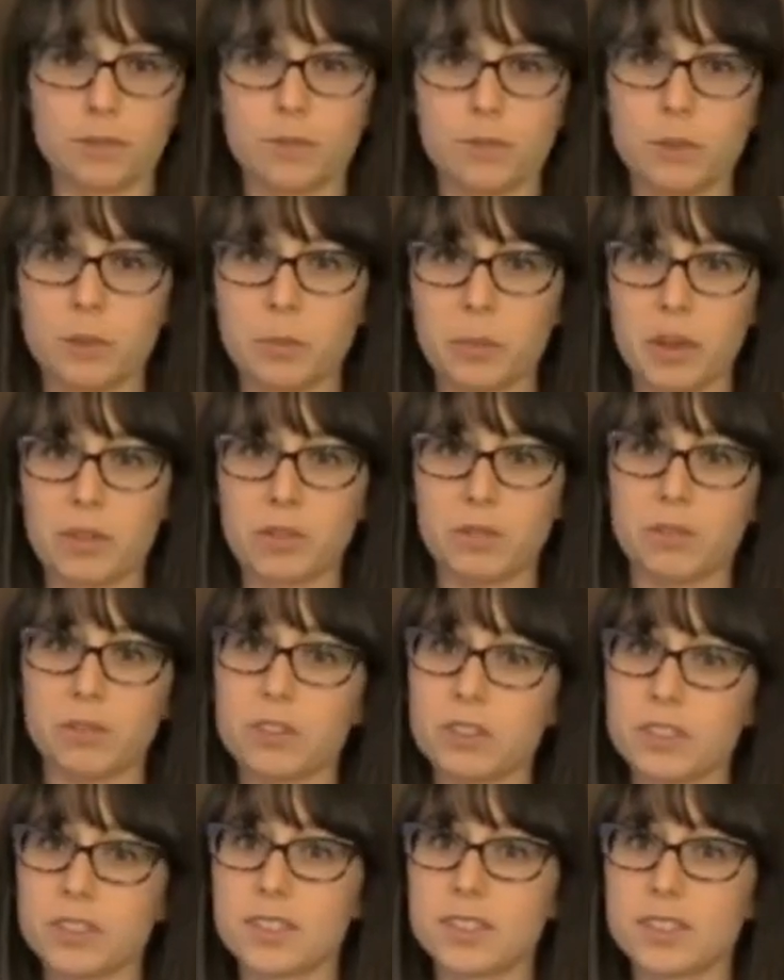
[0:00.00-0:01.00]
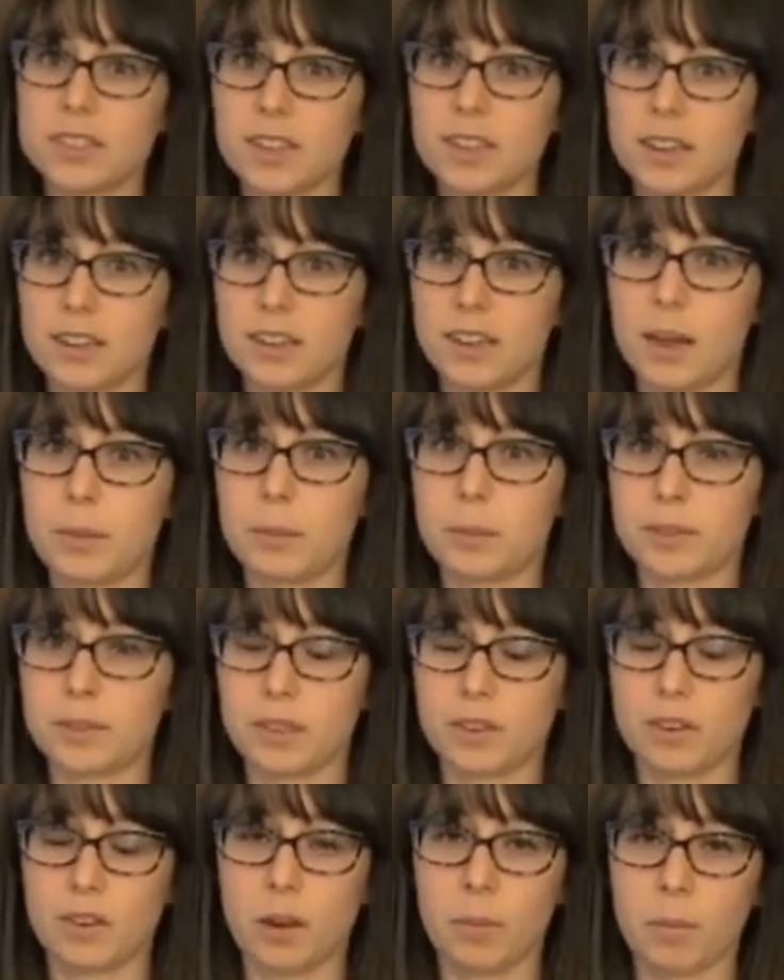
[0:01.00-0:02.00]
For my first
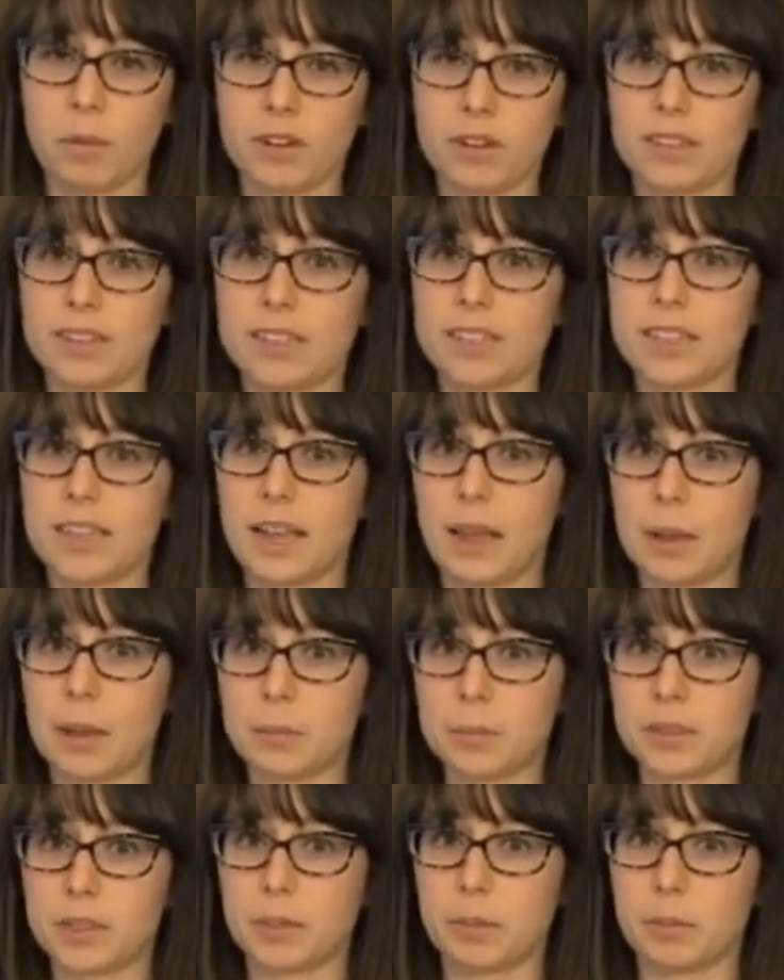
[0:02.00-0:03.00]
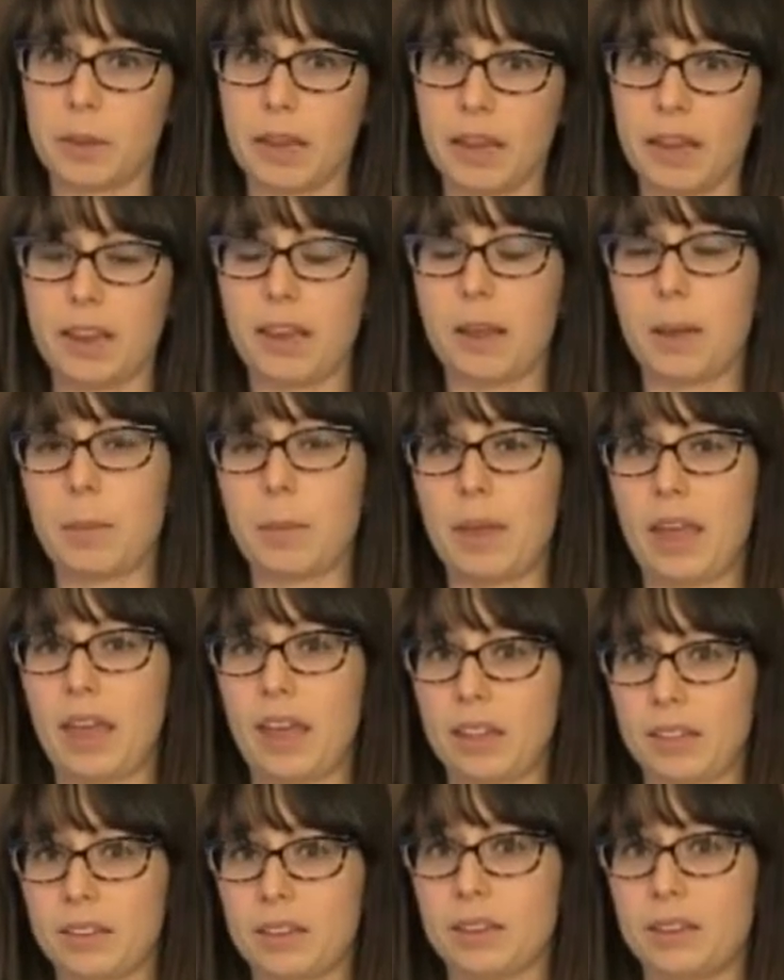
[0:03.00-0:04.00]
episode, I'm going to attempt to make a
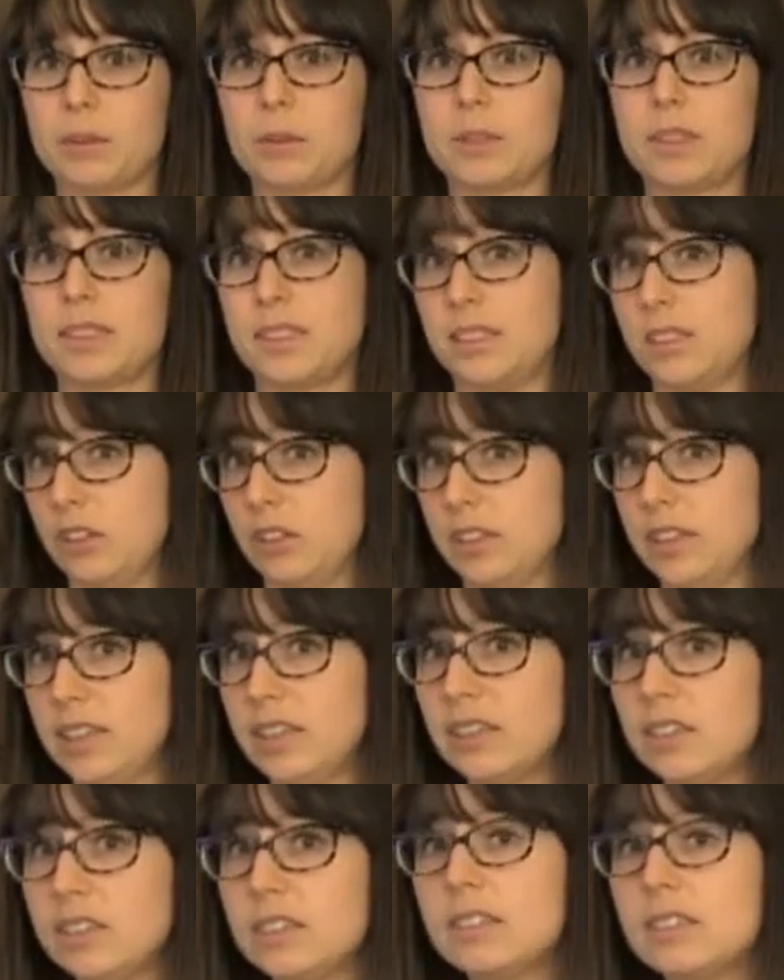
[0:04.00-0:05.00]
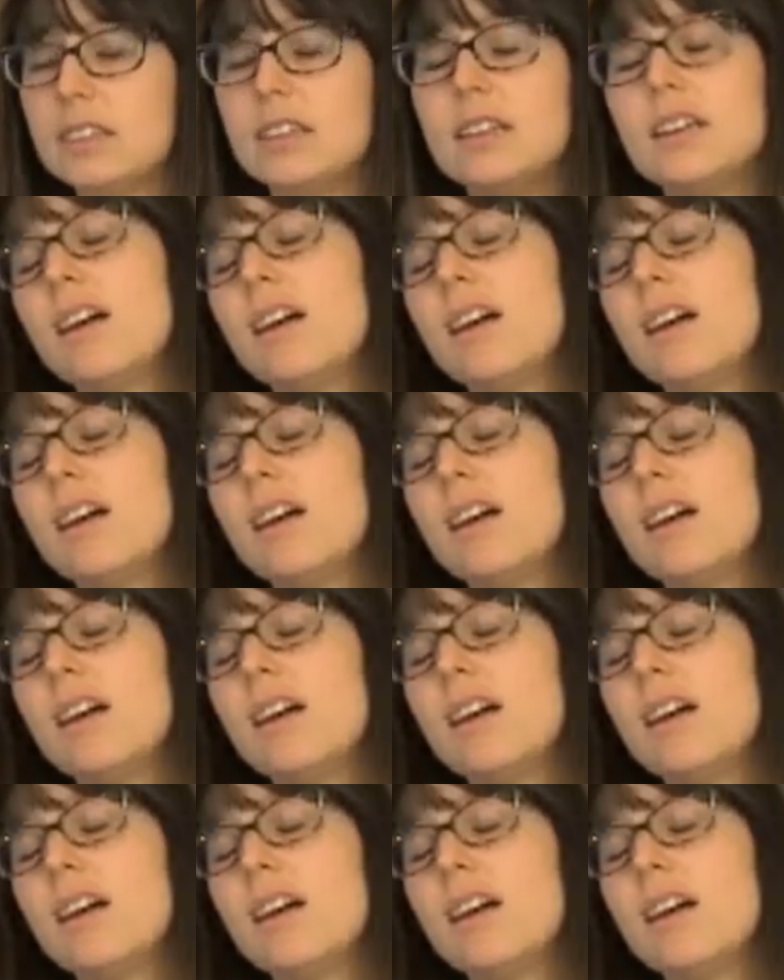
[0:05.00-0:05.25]
paleo cereal.